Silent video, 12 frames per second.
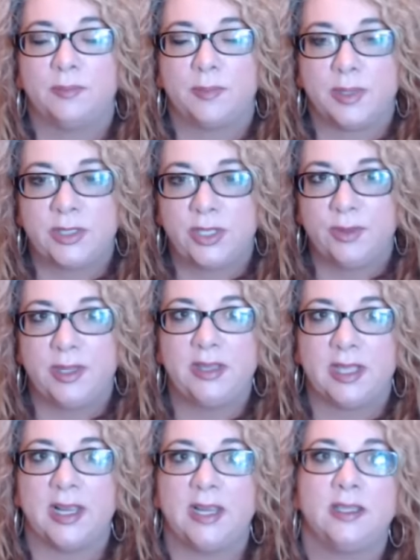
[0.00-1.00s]
doing
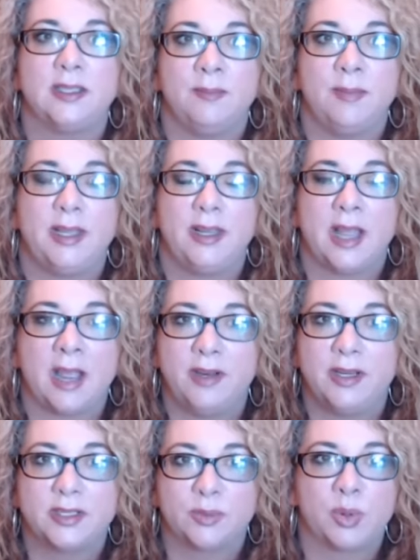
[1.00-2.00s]
things and be, having a
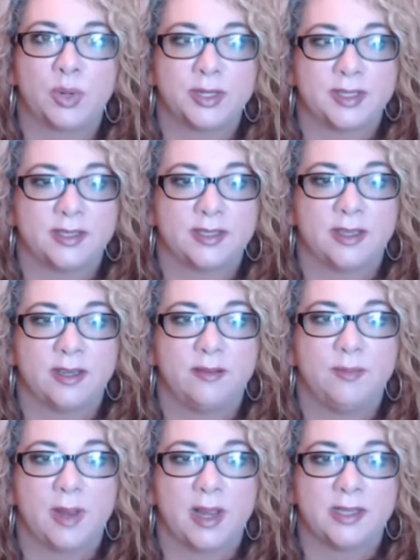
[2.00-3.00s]
support system
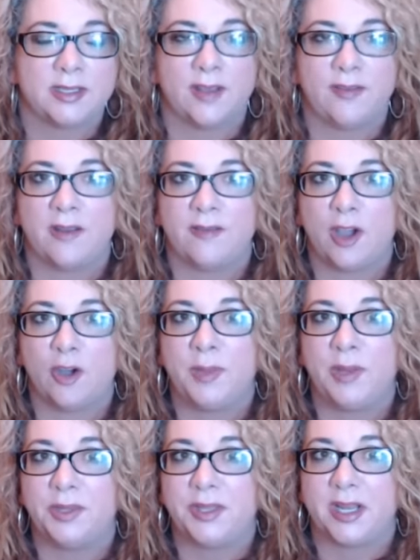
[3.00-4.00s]
and stuff have helped me
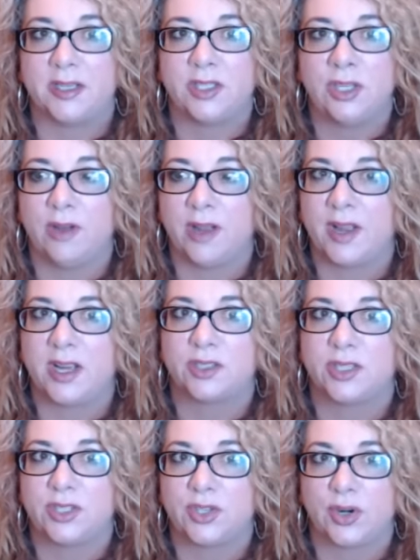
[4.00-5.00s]
with that too. I've actually
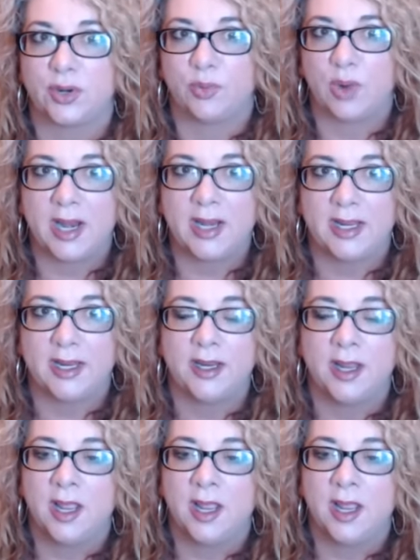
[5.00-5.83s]
started writing.